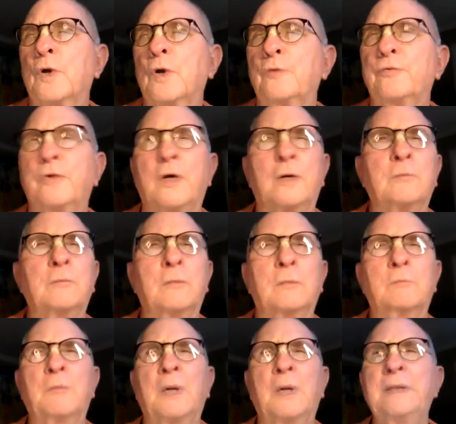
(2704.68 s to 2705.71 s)

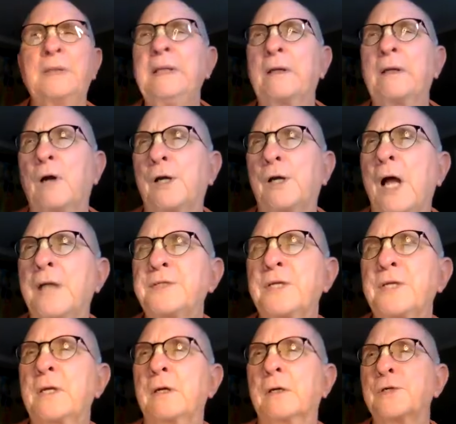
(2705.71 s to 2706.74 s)
from, I think,
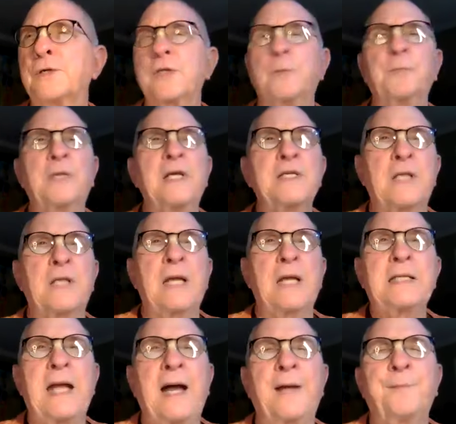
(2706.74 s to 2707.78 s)
Karnataka or someplace
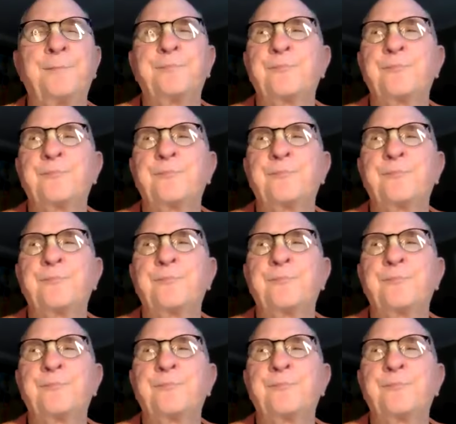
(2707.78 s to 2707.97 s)
like that.